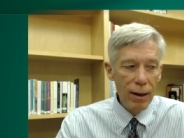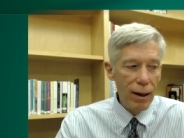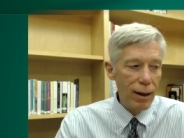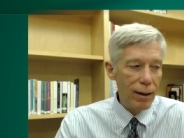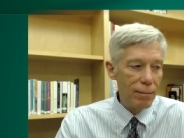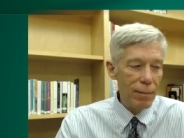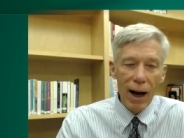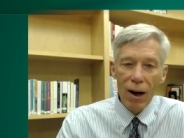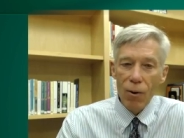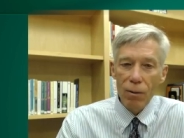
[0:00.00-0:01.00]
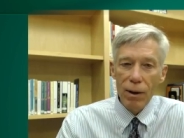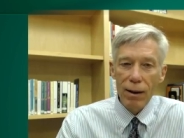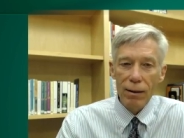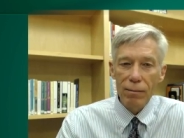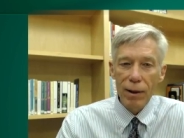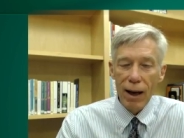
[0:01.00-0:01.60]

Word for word: um, how uh,